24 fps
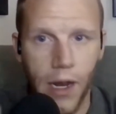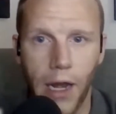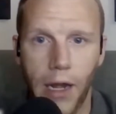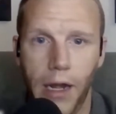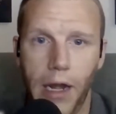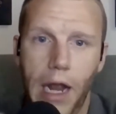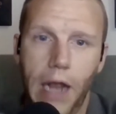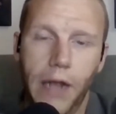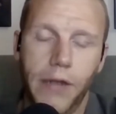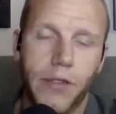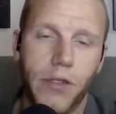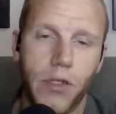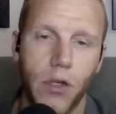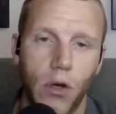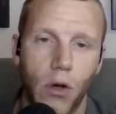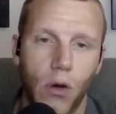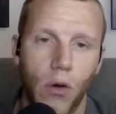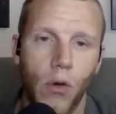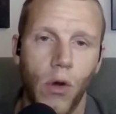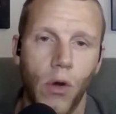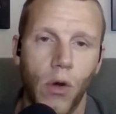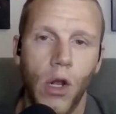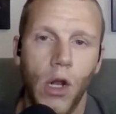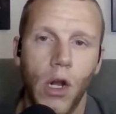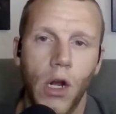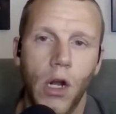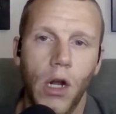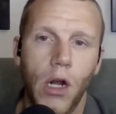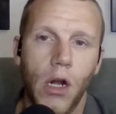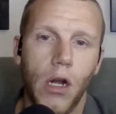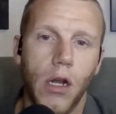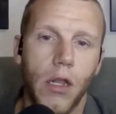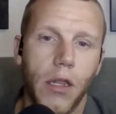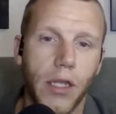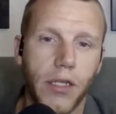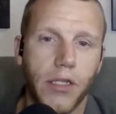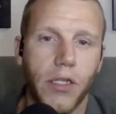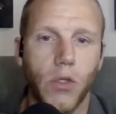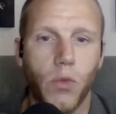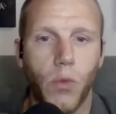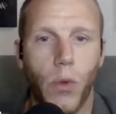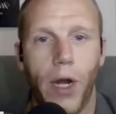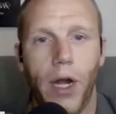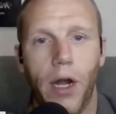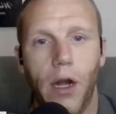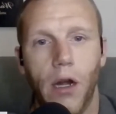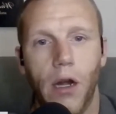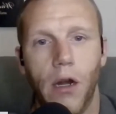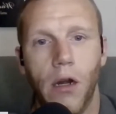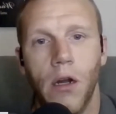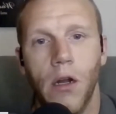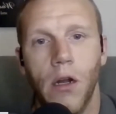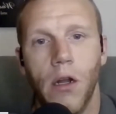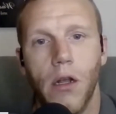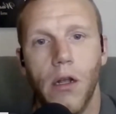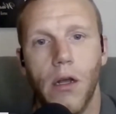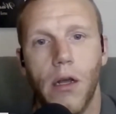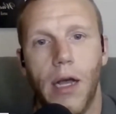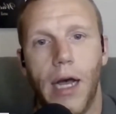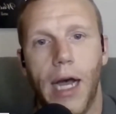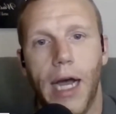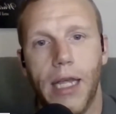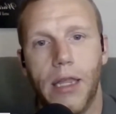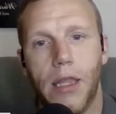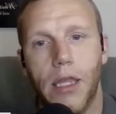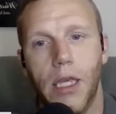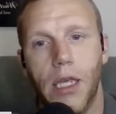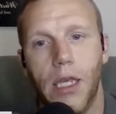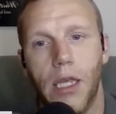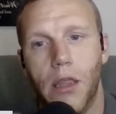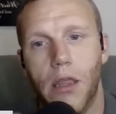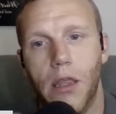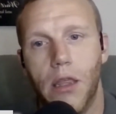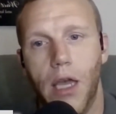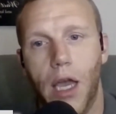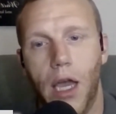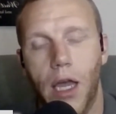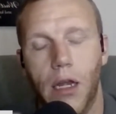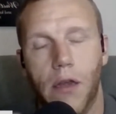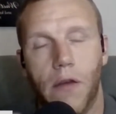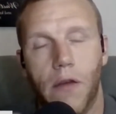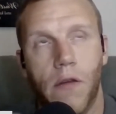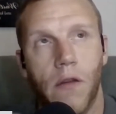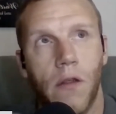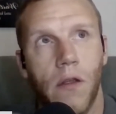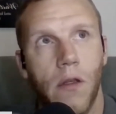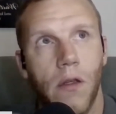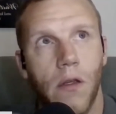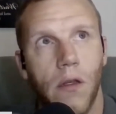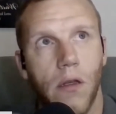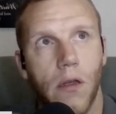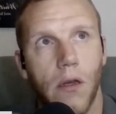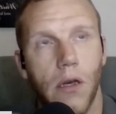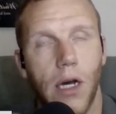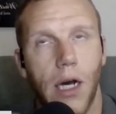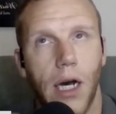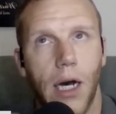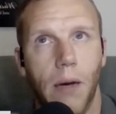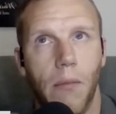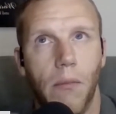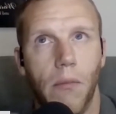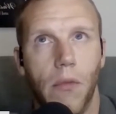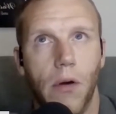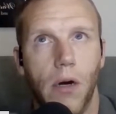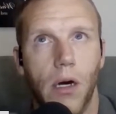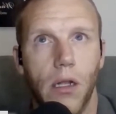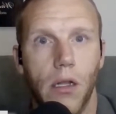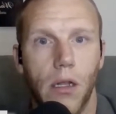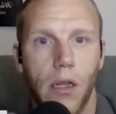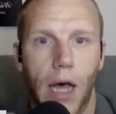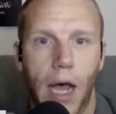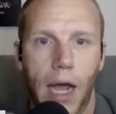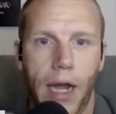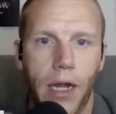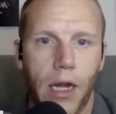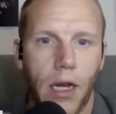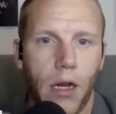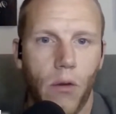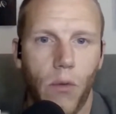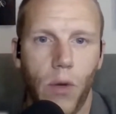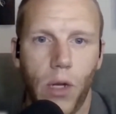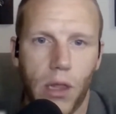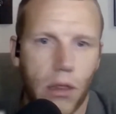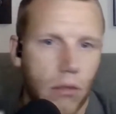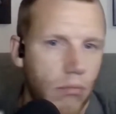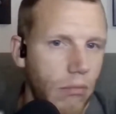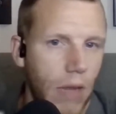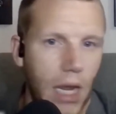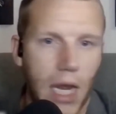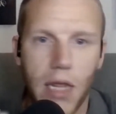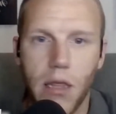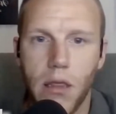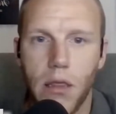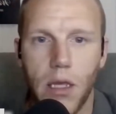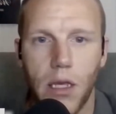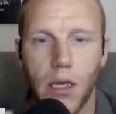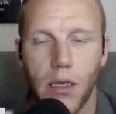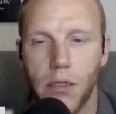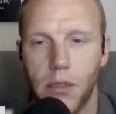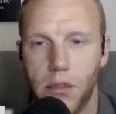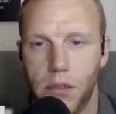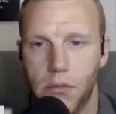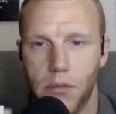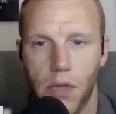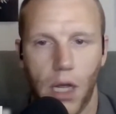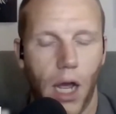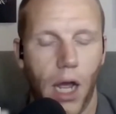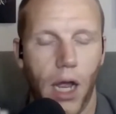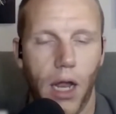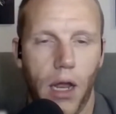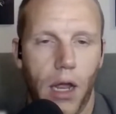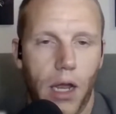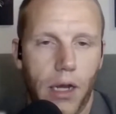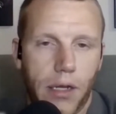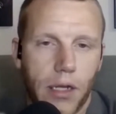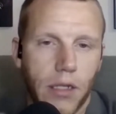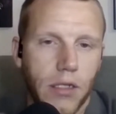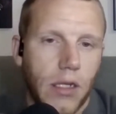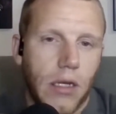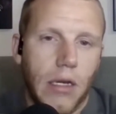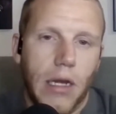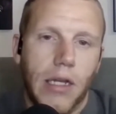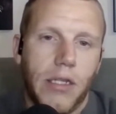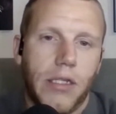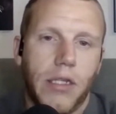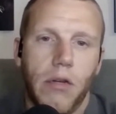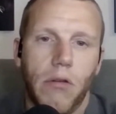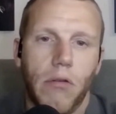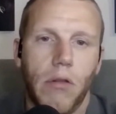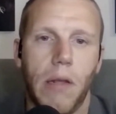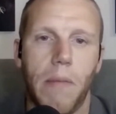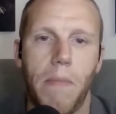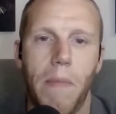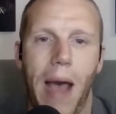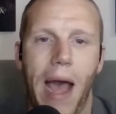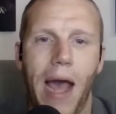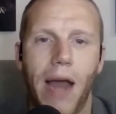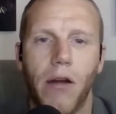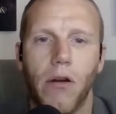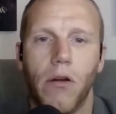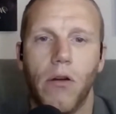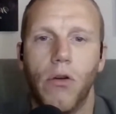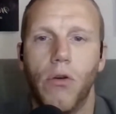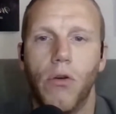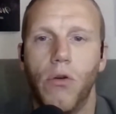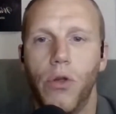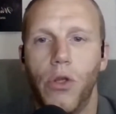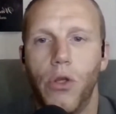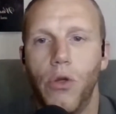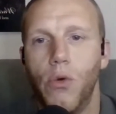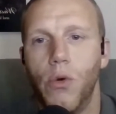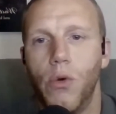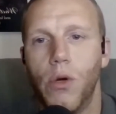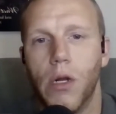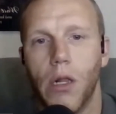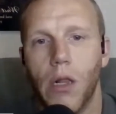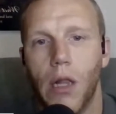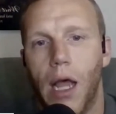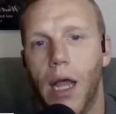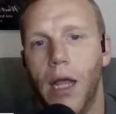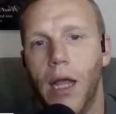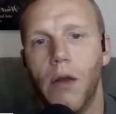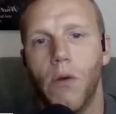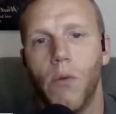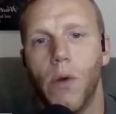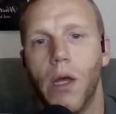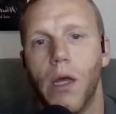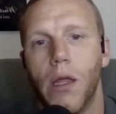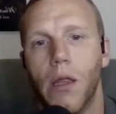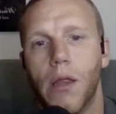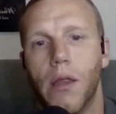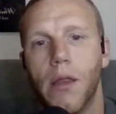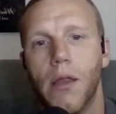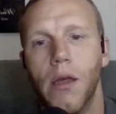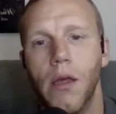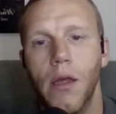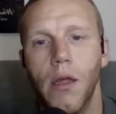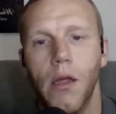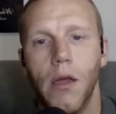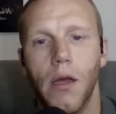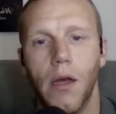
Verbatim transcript: And and so this is where I think that um, aligning with atheists, I, it doesn't necessarily matter who you would align with